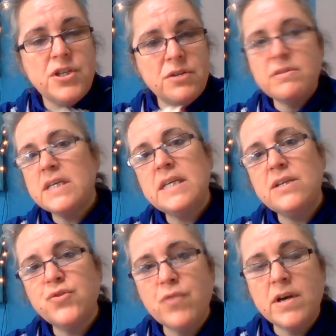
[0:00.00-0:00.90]
Do you think
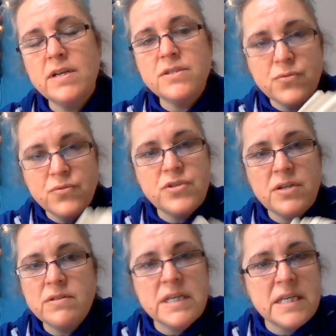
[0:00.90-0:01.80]
he's right or do
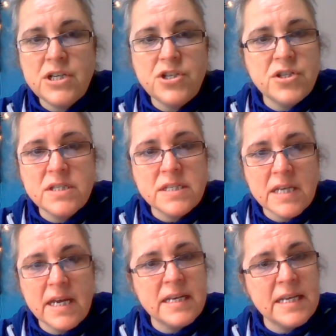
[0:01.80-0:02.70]
you think he should
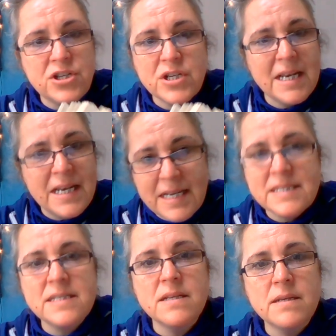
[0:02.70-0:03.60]
stay and he should
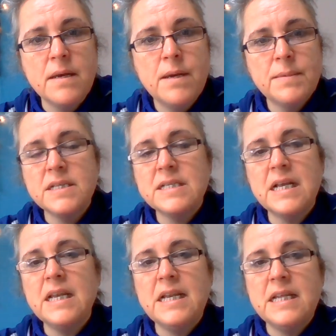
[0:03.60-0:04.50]
listen? Because
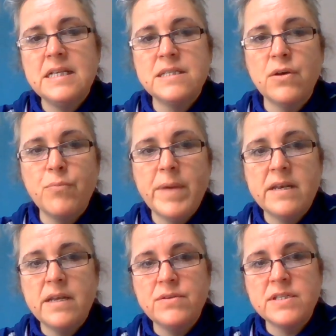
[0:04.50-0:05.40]
clearly this old
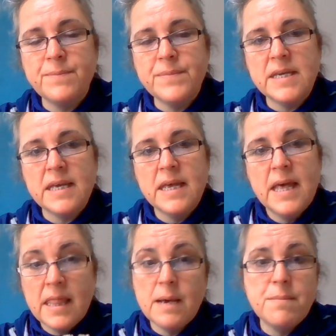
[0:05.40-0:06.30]
man knows something
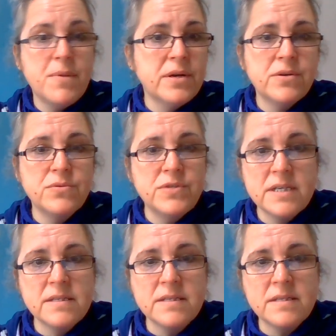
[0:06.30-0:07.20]
that Michael
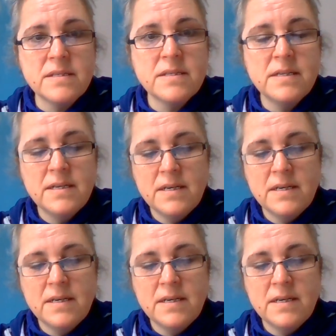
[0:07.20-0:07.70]
doesn't.